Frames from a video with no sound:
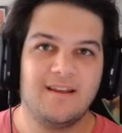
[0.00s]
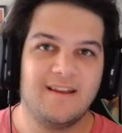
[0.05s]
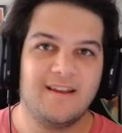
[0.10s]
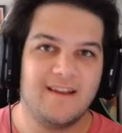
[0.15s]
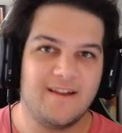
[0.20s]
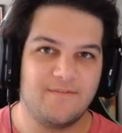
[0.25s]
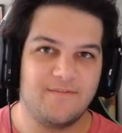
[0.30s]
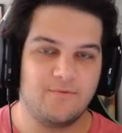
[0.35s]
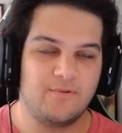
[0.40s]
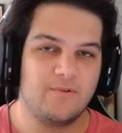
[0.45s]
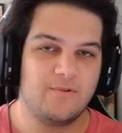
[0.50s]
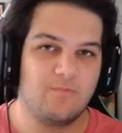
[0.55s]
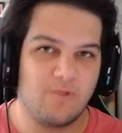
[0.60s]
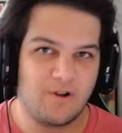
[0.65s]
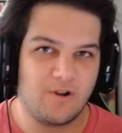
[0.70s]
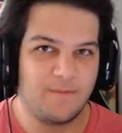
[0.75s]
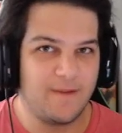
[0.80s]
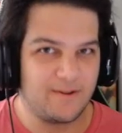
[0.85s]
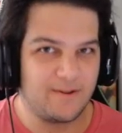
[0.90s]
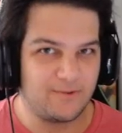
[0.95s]
Hey everyone,
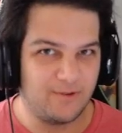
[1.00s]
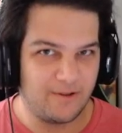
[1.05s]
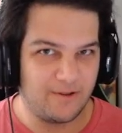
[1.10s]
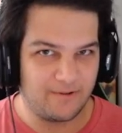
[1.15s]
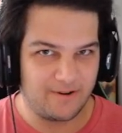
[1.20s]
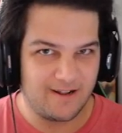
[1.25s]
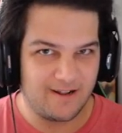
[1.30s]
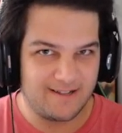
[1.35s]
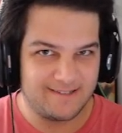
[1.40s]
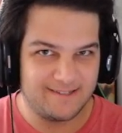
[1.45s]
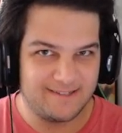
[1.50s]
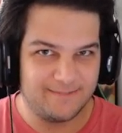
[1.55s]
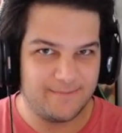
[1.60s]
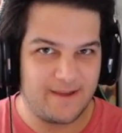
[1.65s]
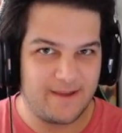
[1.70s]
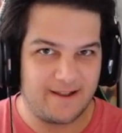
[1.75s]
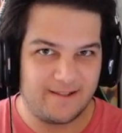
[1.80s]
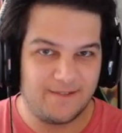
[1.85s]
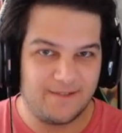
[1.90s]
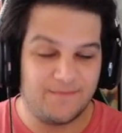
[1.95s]
welcome back to another Godzilla
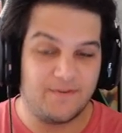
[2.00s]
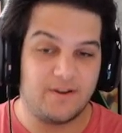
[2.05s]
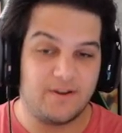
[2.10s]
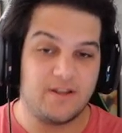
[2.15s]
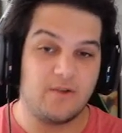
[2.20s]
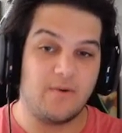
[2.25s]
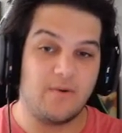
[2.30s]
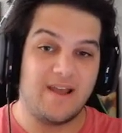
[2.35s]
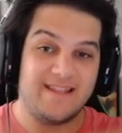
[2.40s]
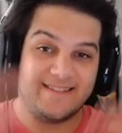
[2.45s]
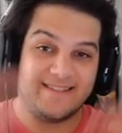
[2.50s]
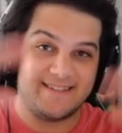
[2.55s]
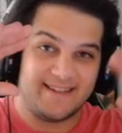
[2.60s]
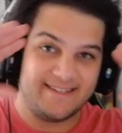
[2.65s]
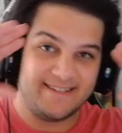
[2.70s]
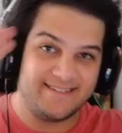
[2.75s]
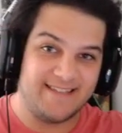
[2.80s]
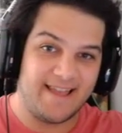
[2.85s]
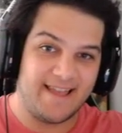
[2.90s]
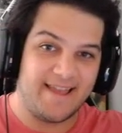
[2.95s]
Battle Line video, and
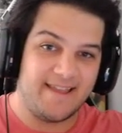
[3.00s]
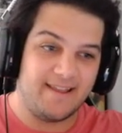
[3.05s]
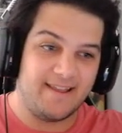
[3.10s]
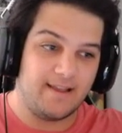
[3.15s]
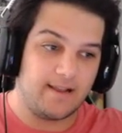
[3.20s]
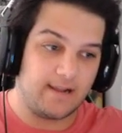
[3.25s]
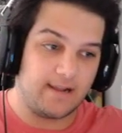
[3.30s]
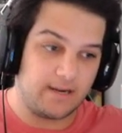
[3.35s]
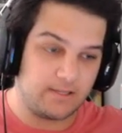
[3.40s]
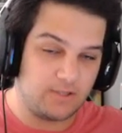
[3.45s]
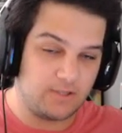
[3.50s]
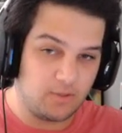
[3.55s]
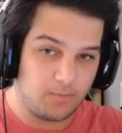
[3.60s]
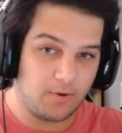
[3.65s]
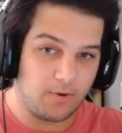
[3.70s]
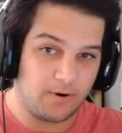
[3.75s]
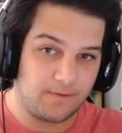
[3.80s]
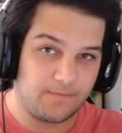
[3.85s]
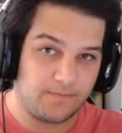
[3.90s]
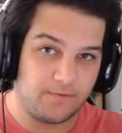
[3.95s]
today I got a
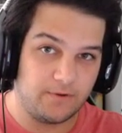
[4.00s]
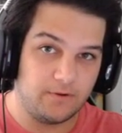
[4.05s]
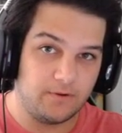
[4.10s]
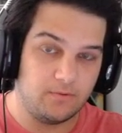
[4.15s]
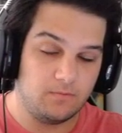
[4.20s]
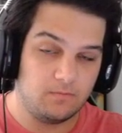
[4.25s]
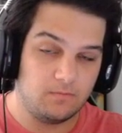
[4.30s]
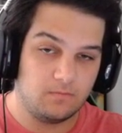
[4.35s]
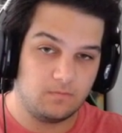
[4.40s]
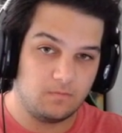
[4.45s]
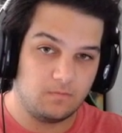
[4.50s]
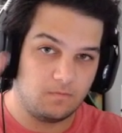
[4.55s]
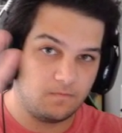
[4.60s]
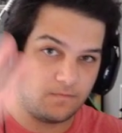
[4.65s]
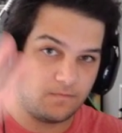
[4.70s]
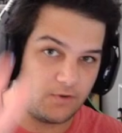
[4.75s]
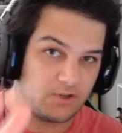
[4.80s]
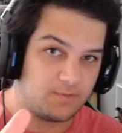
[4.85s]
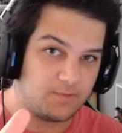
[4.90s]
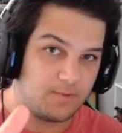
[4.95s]
two-parter for you.
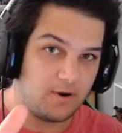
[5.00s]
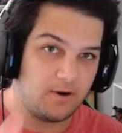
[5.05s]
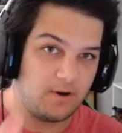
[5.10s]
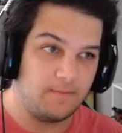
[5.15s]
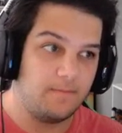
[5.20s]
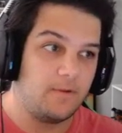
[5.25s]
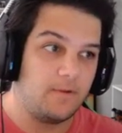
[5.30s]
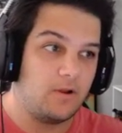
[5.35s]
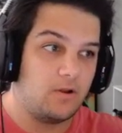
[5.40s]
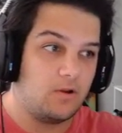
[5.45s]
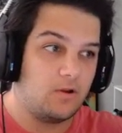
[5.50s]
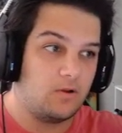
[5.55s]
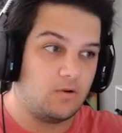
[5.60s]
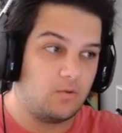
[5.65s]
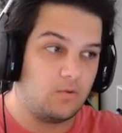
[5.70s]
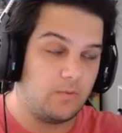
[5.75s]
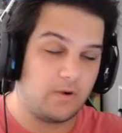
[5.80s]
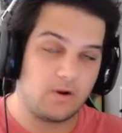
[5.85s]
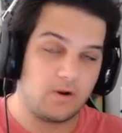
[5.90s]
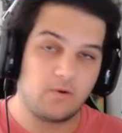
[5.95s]
First part,
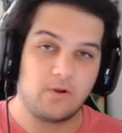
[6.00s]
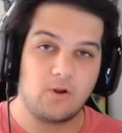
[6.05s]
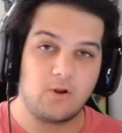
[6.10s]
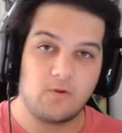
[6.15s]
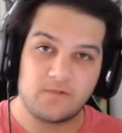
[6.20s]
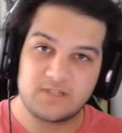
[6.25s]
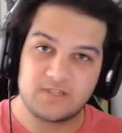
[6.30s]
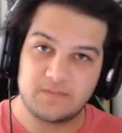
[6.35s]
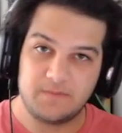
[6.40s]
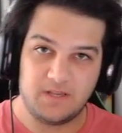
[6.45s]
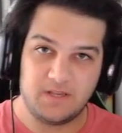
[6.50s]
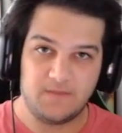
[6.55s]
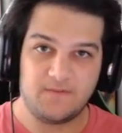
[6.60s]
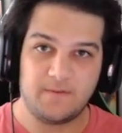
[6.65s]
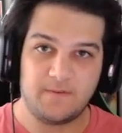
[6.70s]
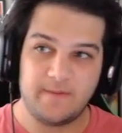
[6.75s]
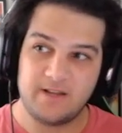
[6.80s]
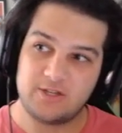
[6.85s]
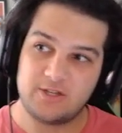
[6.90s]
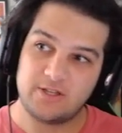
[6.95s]
we are going over some of the
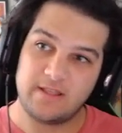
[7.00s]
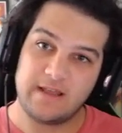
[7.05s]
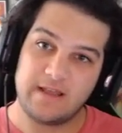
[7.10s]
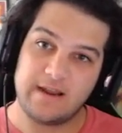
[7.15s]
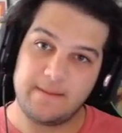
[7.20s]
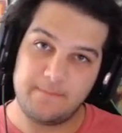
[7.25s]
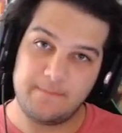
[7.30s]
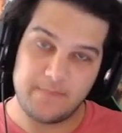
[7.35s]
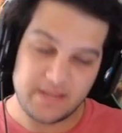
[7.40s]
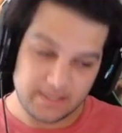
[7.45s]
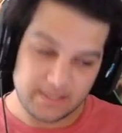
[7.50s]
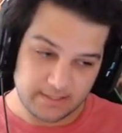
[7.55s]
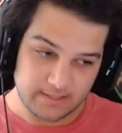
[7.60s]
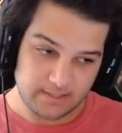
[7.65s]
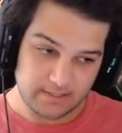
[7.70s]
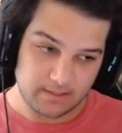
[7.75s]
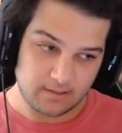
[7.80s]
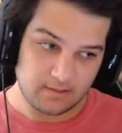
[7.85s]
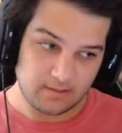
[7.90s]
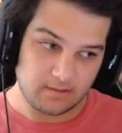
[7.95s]
information that I
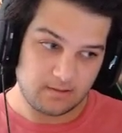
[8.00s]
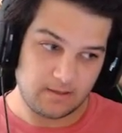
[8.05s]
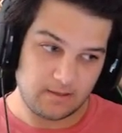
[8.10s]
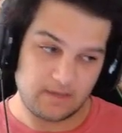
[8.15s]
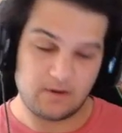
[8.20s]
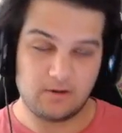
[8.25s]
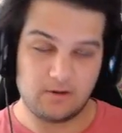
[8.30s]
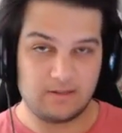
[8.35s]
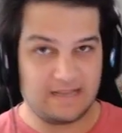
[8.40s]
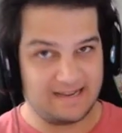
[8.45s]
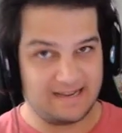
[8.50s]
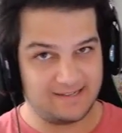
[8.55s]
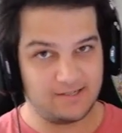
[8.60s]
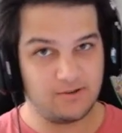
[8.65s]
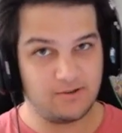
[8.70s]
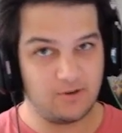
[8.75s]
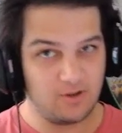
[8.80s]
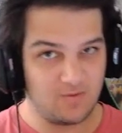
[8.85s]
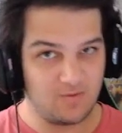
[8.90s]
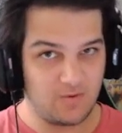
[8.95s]
missed in our last
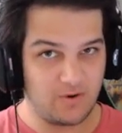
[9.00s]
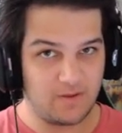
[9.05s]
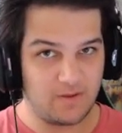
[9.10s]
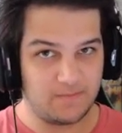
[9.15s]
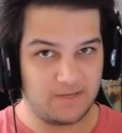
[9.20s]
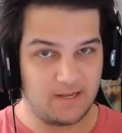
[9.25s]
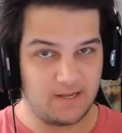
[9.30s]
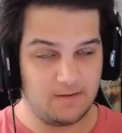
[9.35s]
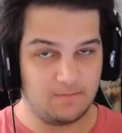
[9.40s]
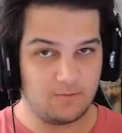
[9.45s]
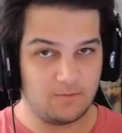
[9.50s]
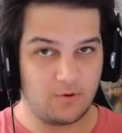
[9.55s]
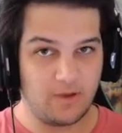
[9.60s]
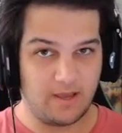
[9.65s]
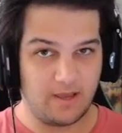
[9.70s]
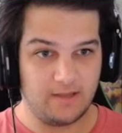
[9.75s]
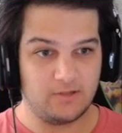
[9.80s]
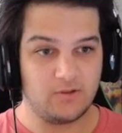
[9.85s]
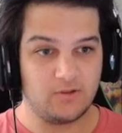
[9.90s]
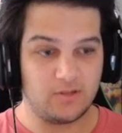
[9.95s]
studio mode update,
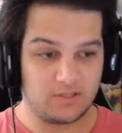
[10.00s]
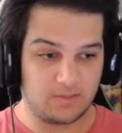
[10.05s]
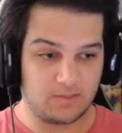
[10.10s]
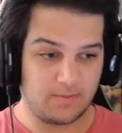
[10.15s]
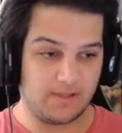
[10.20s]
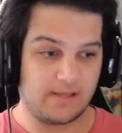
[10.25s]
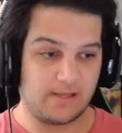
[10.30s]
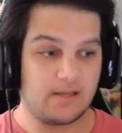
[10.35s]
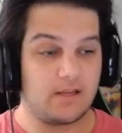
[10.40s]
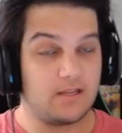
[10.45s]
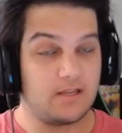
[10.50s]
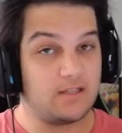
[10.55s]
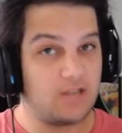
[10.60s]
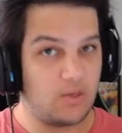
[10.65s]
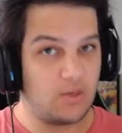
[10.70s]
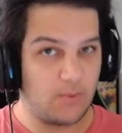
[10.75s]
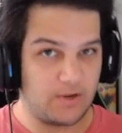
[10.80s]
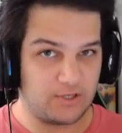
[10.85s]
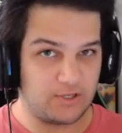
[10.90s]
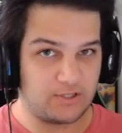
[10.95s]
okay, so this is going to be like a
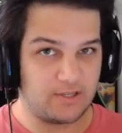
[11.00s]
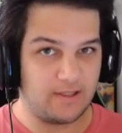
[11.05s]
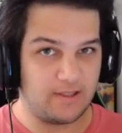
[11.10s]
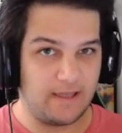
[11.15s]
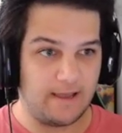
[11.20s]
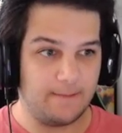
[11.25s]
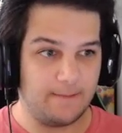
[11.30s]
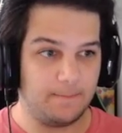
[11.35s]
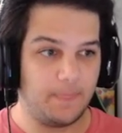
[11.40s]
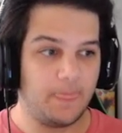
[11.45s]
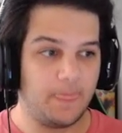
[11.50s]
continuation to that.